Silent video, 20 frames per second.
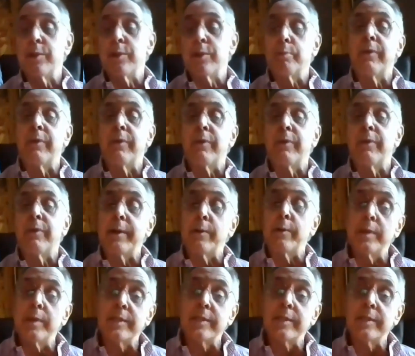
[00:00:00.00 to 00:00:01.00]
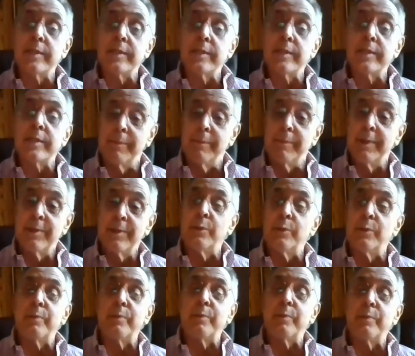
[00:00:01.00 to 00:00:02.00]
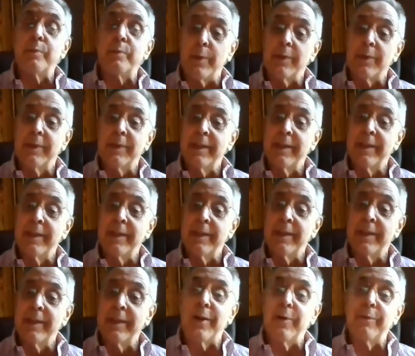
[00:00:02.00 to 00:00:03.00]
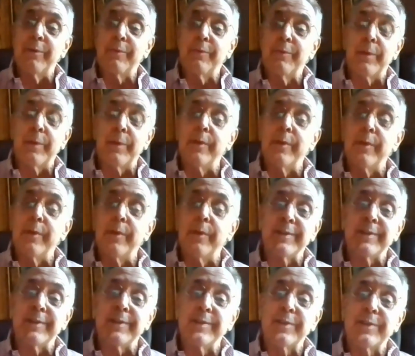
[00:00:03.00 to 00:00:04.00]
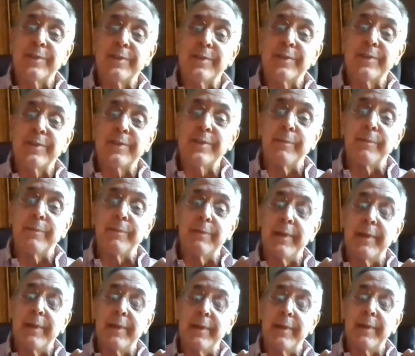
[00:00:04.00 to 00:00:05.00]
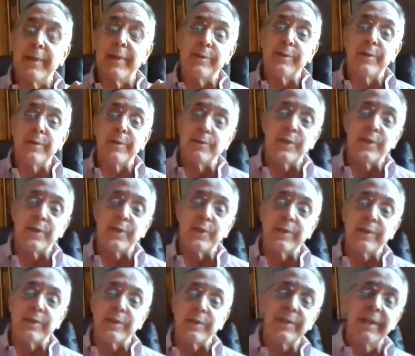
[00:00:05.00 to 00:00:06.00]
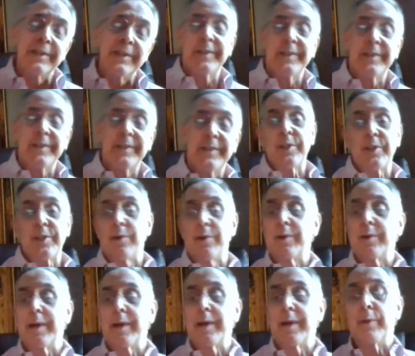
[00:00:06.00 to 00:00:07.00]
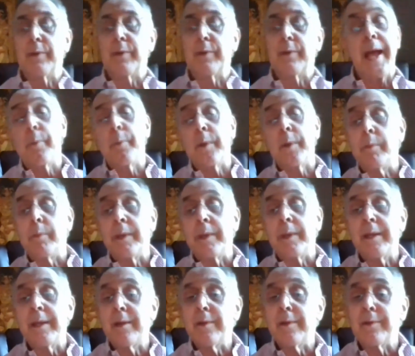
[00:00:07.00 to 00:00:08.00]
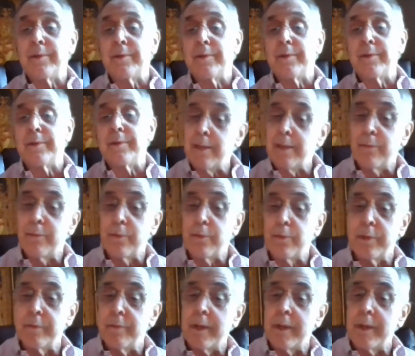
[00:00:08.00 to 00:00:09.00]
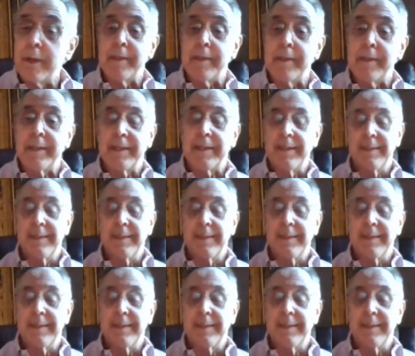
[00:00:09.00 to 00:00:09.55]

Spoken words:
to provide wisdom to people, you know, from the Vedas, from the Vedic literature. So I'm very happy to be here, and thank you for inviting me.